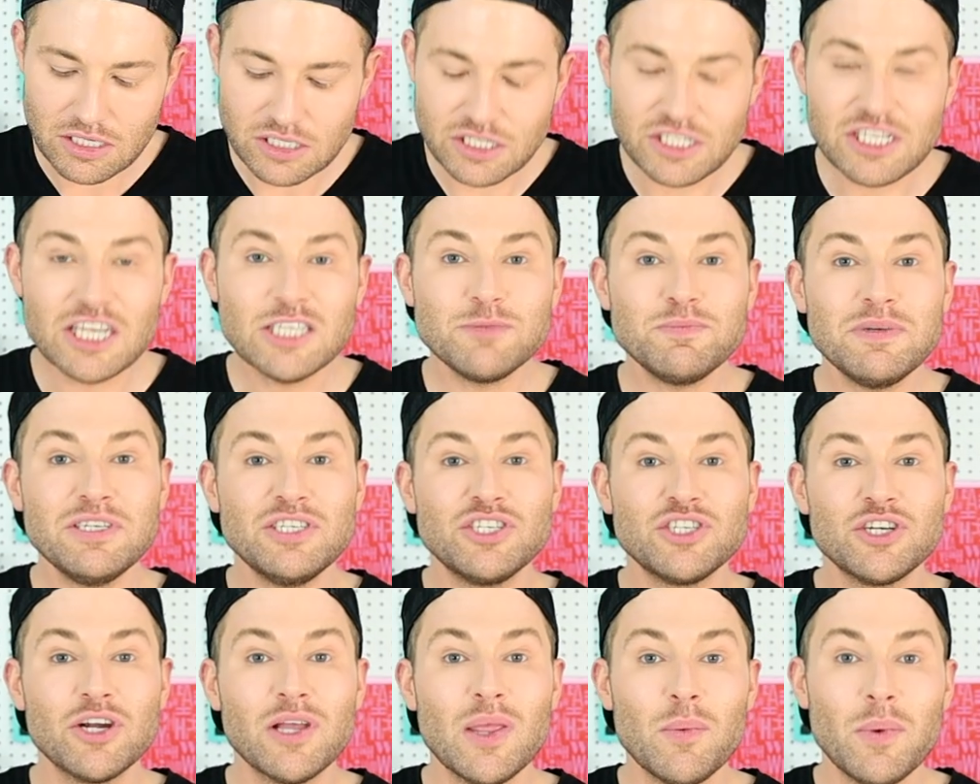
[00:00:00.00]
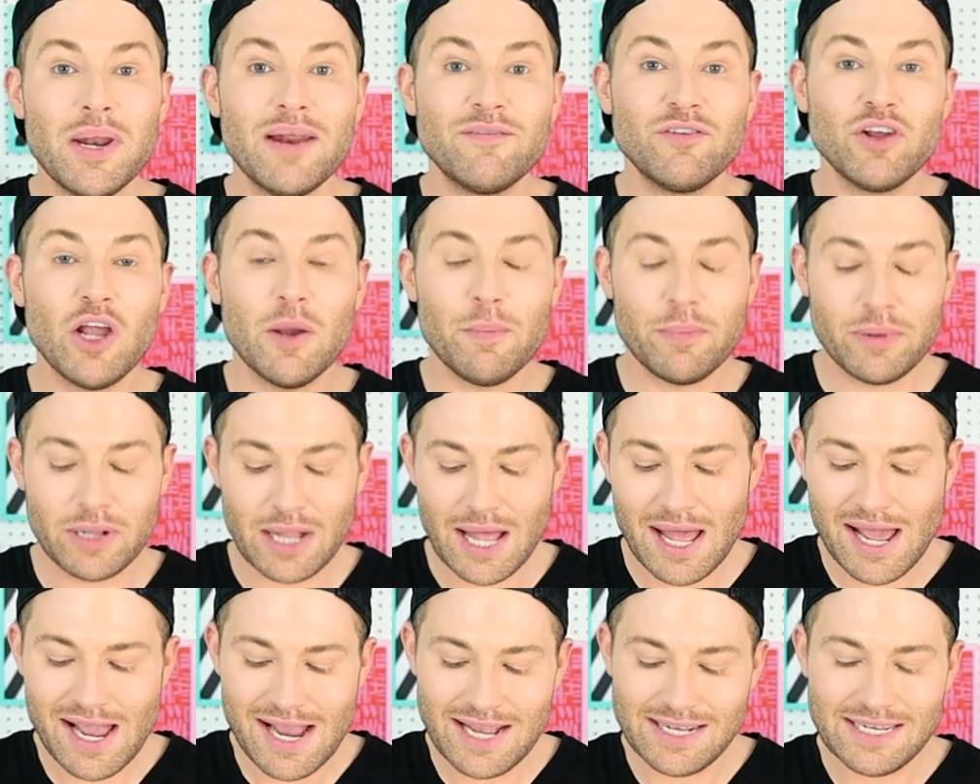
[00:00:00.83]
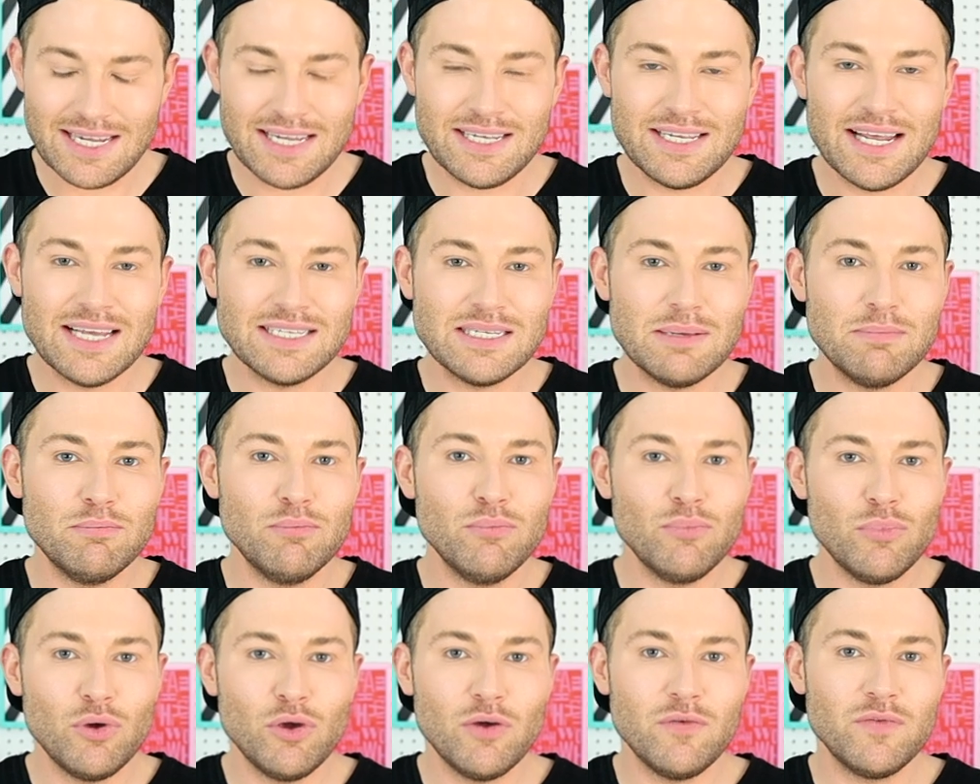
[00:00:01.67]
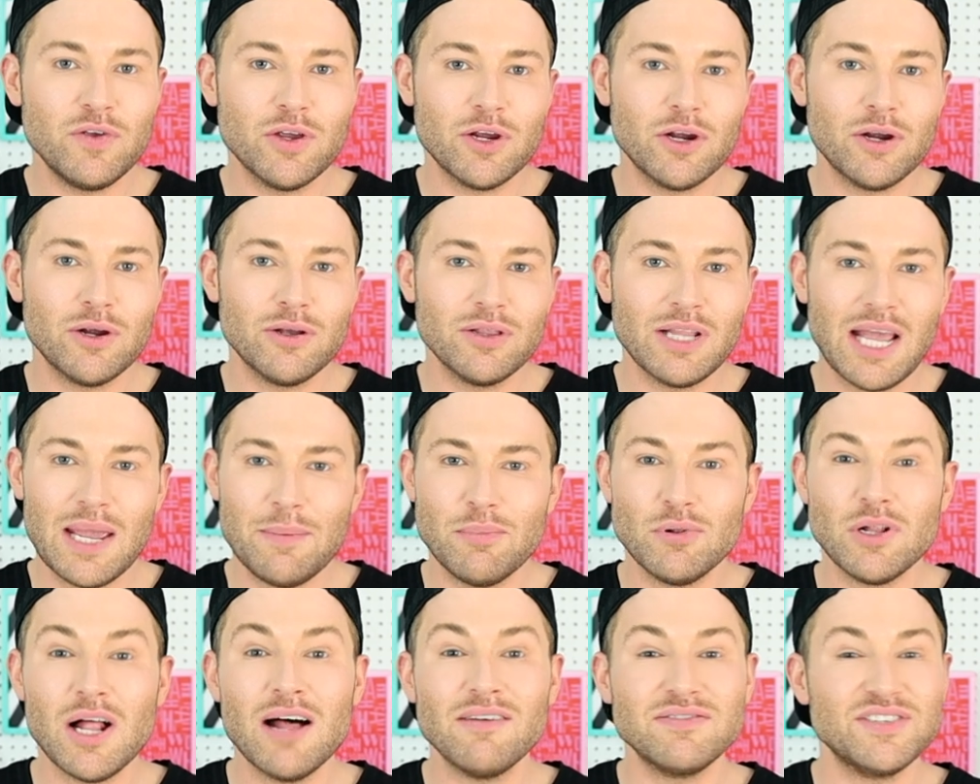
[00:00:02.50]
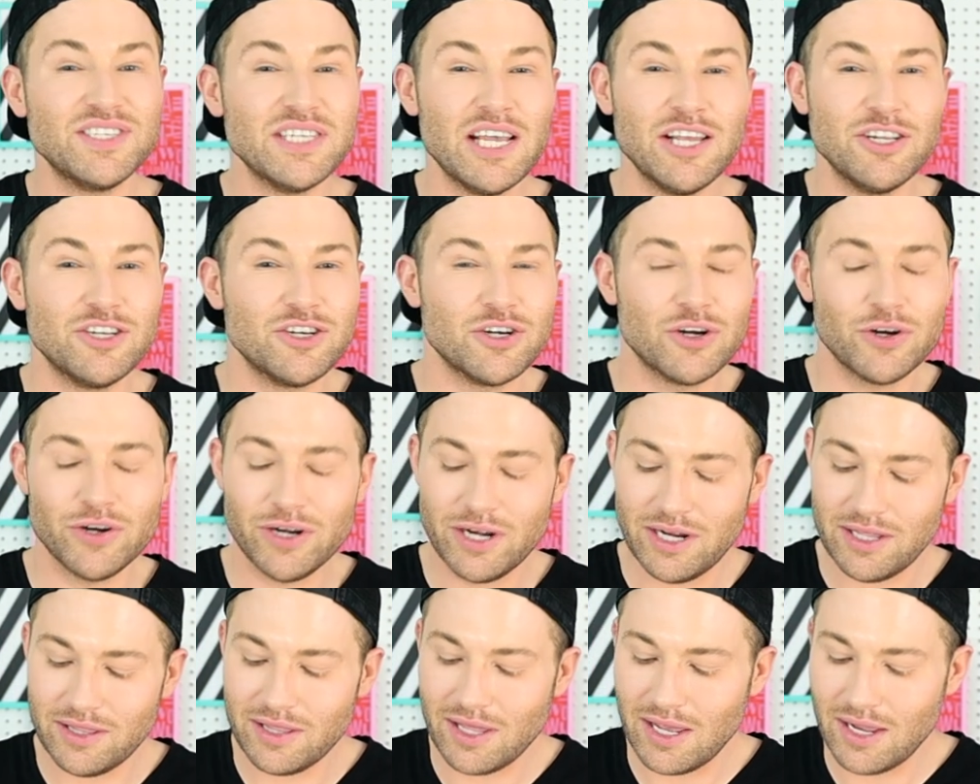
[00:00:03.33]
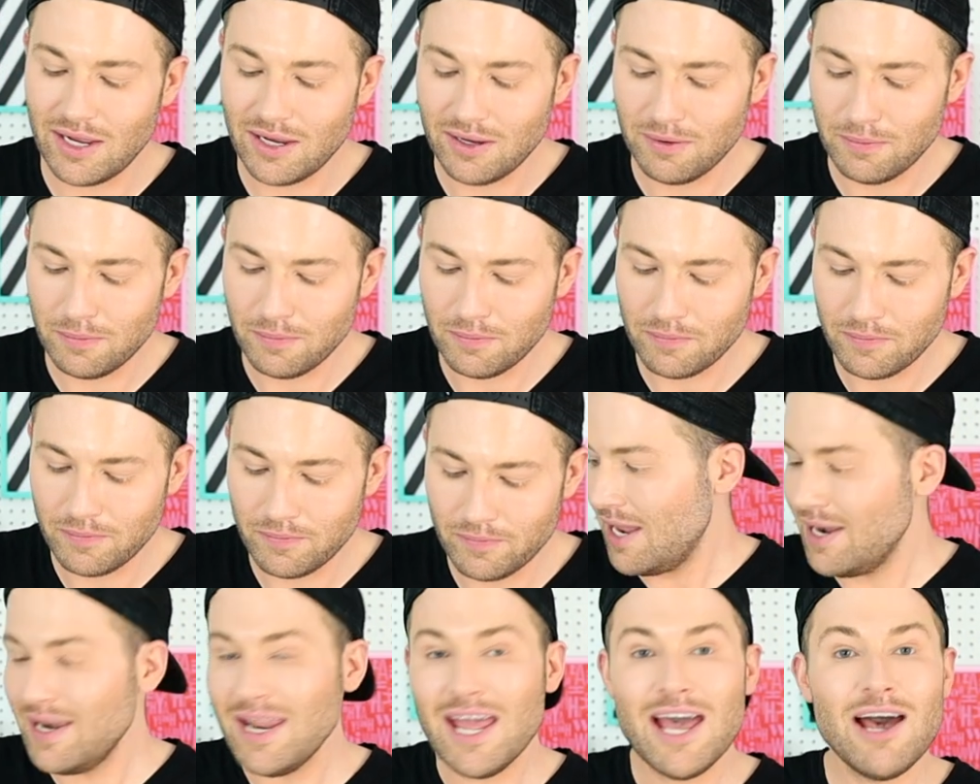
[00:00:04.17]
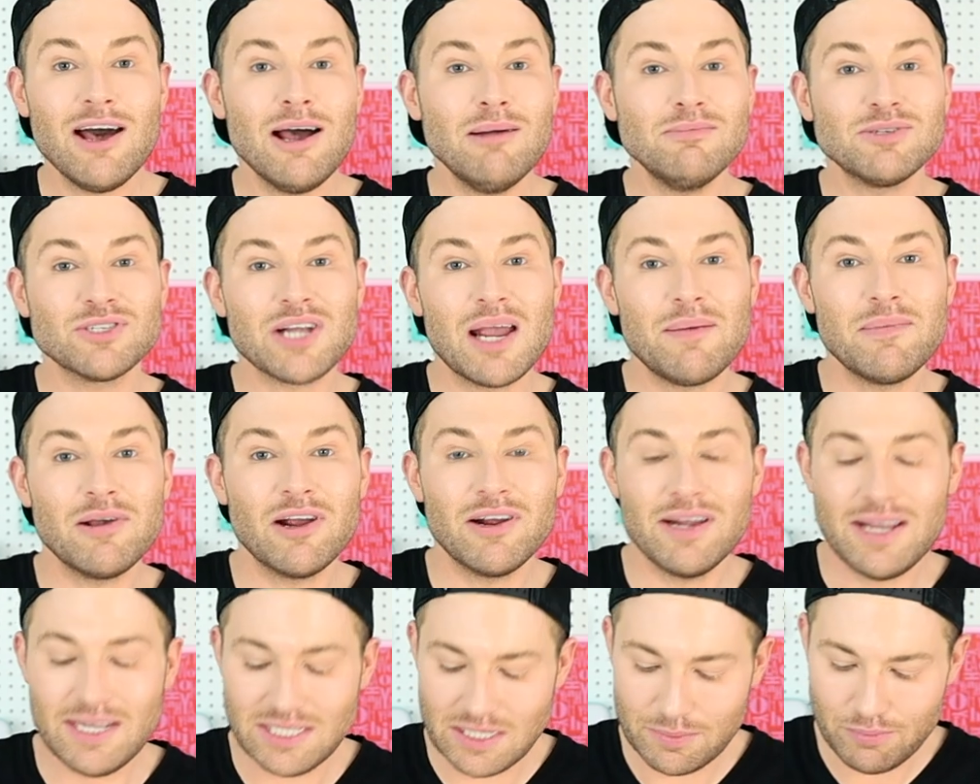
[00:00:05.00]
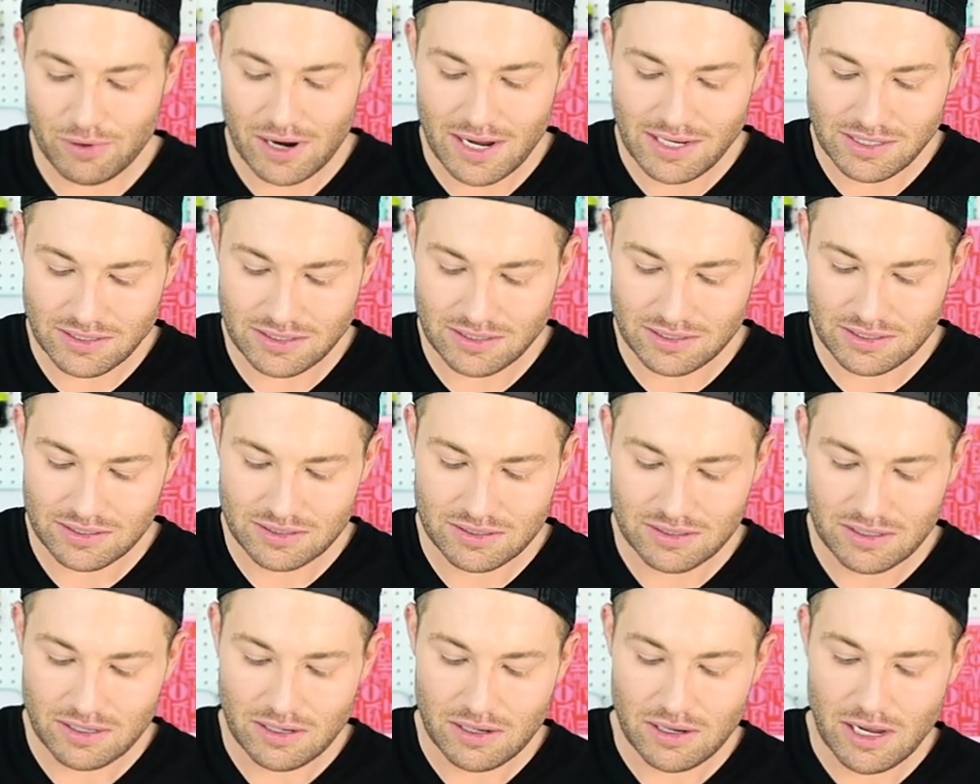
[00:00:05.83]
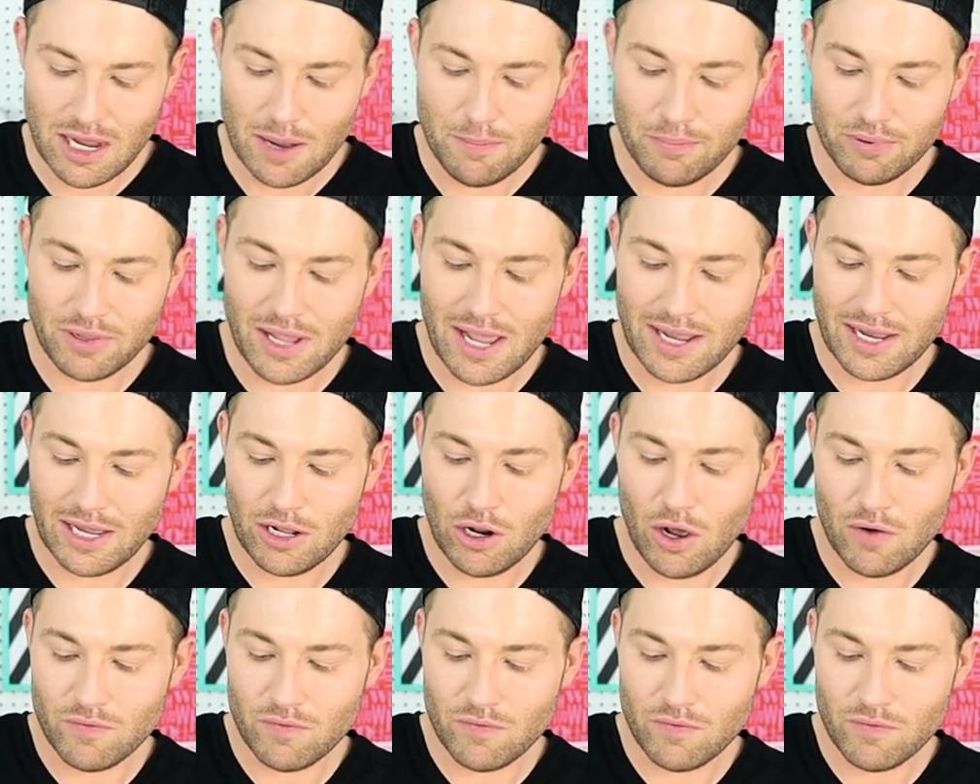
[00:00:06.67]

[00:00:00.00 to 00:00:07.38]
Just be sure that whenever you apply it, it doesn't move your label off center or anything. And now I'm just grabbing our Easy Press, applying it